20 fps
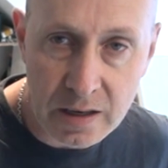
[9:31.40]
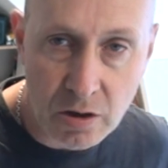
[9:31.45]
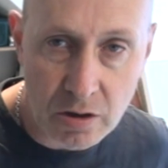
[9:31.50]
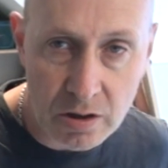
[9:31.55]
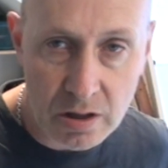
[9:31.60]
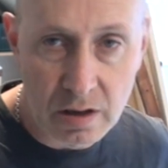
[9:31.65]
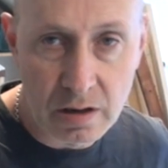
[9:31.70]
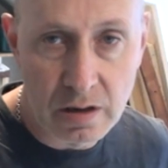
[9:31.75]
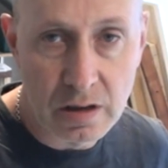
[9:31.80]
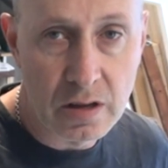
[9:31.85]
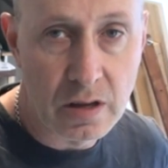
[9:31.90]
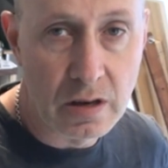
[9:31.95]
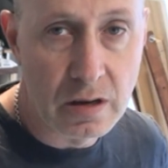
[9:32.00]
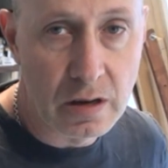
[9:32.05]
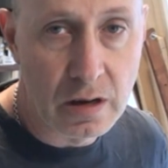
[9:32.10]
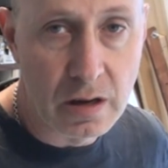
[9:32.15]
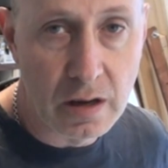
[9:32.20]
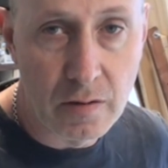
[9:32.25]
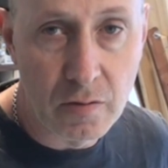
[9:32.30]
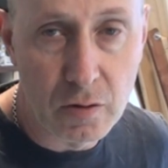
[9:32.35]
got the
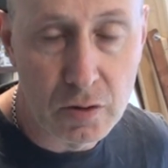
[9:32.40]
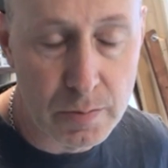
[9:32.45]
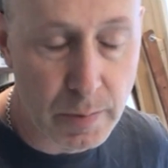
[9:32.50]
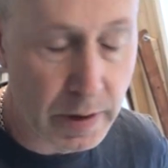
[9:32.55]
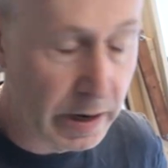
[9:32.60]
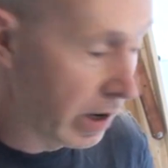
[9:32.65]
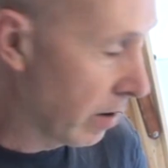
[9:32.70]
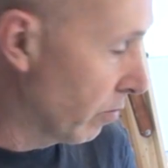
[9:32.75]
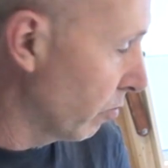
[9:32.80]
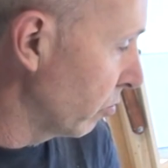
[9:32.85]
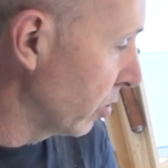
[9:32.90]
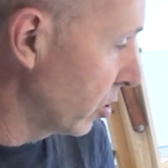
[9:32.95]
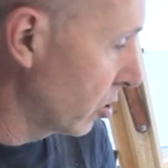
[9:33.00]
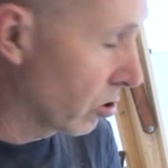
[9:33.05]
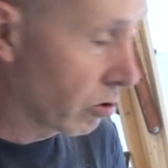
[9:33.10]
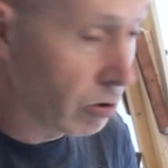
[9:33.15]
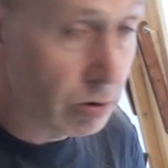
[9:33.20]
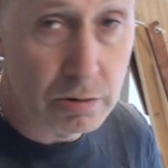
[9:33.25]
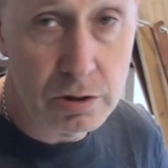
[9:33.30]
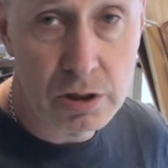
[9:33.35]
levels made up, which
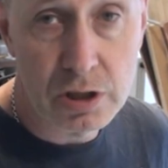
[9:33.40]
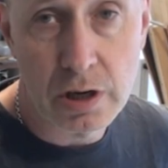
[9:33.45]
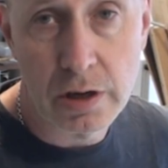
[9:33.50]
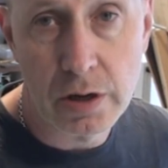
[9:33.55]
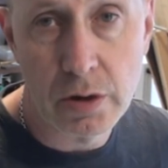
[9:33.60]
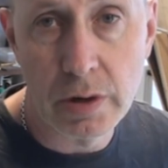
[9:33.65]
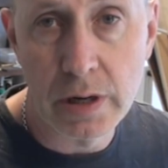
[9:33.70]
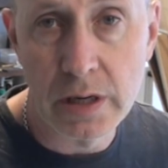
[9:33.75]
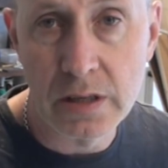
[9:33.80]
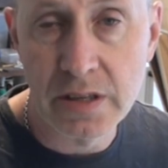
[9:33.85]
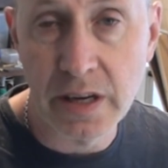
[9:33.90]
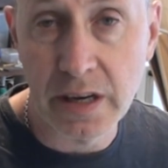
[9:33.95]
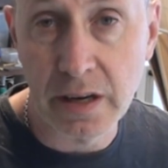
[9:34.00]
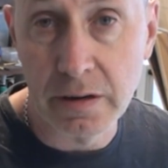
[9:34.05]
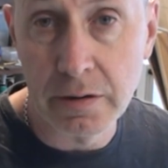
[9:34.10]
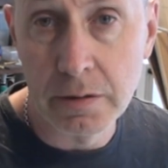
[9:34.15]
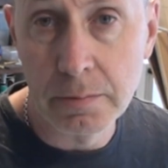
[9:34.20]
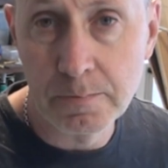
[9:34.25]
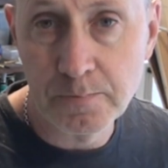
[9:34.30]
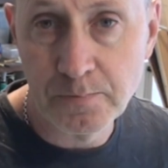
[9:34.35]
I'll show you in a
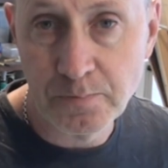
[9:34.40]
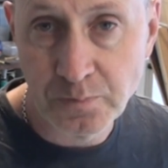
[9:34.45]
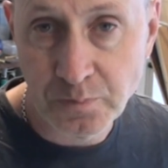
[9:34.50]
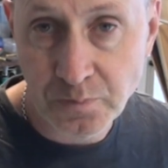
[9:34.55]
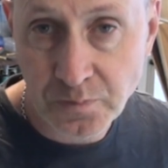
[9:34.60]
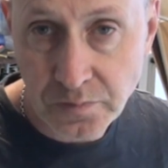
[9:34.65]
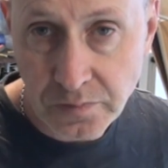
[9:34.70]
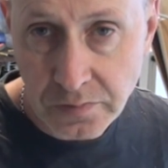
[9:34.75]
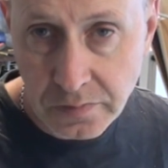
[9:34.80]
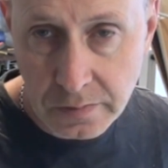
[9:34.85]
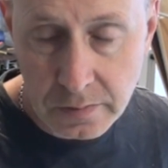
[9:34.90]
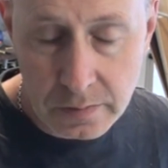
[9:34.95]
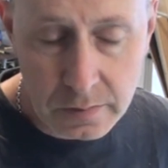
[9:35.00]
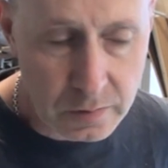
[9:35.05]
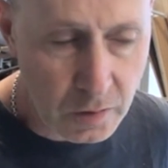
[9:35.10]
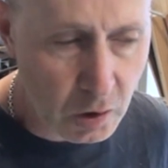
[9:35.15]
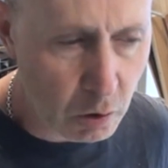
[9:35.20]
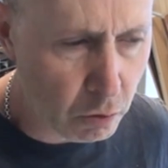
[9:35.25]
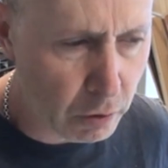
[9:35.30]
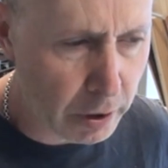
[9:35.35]
second.
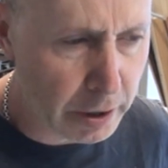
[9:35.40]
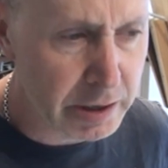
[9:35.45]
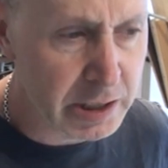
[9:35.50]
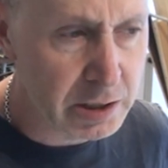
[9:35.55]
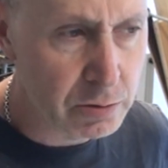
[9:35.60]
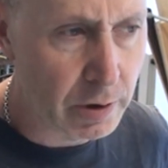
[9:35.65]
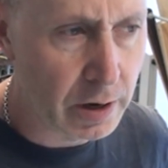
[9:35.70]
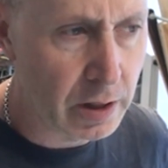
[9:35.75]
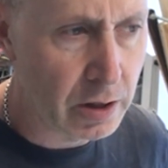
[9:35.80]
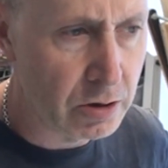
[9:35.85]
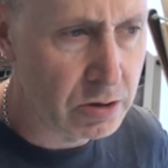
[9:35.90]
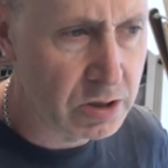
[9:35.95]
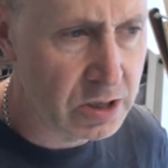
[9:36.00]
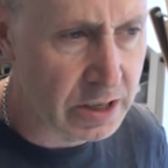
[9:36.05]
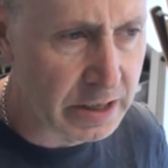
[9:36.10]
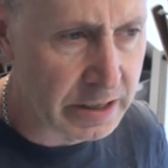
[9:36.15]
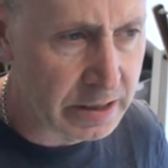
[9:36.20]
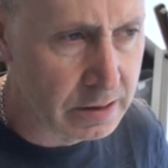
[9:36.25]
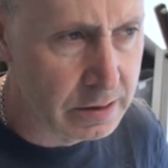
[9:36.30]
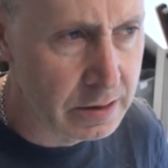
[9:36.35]
Routing's one of those
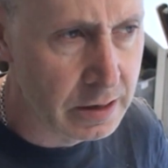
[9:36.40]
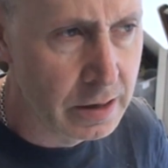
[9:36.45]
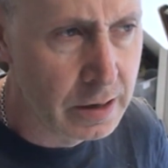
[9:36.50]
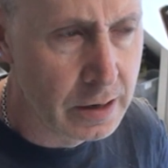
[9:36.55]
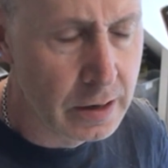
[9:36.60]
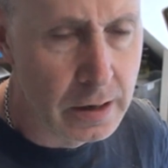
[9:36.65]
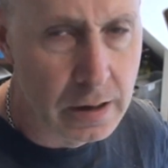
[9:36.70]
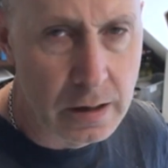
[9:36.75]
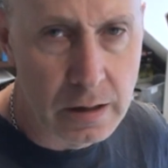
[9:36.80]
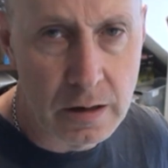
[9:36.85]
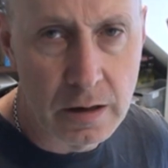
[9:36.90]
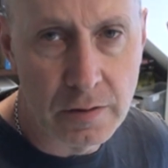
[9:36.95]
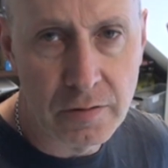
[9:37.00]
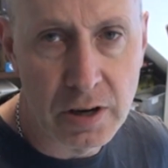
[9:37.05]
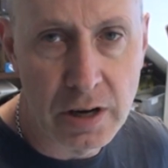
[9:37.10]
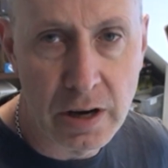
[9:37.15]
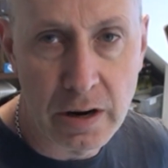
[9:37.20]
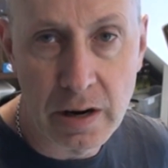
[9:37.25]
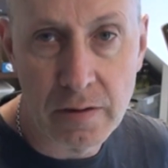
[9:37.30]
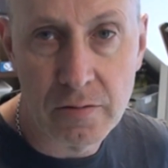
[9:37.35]
things that if you
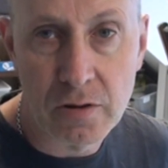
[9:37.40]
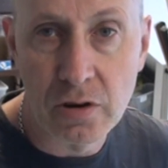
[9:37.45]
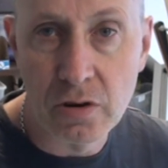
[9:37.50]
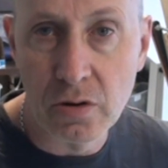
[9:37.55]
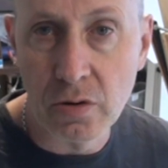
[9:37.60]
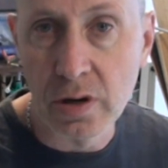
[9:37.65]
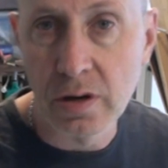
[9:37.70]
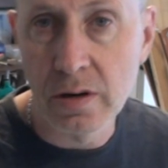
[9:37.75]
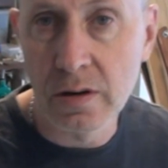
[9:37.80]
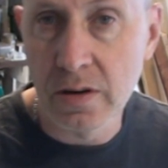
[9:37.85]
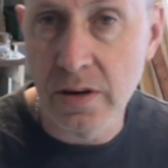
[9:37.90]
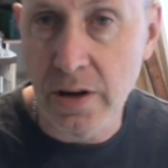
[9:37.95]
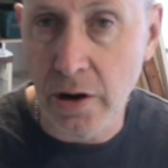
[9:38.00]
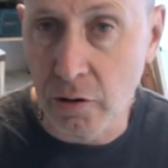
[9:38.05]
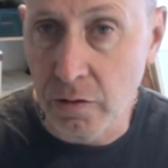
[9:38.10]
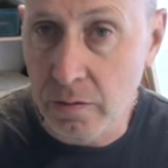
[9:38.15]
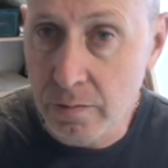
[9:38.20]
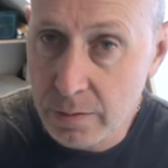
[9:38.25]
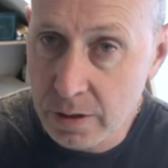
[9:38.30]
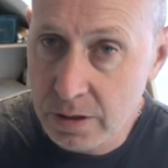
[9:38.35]
don't have to do it,
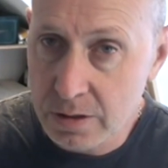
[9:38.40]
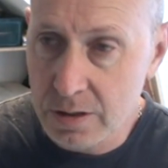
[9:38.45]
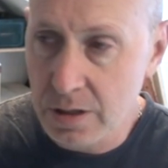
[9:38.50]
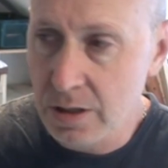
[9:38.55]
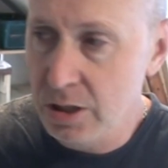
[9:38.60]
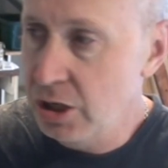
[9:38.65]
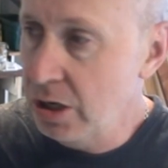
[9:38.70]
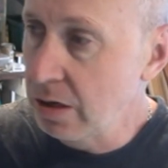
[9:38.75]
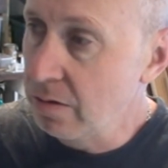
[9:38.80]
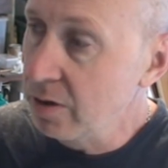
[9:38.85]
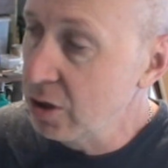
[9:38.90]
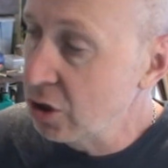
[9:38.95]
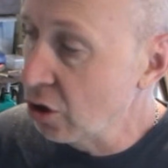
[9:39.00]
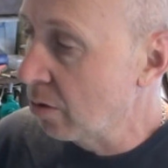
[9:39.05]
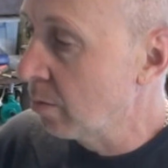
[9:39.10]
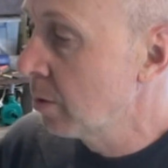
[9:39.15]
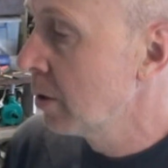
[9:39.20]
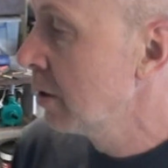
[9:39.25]
don't, because it's a shit of a job.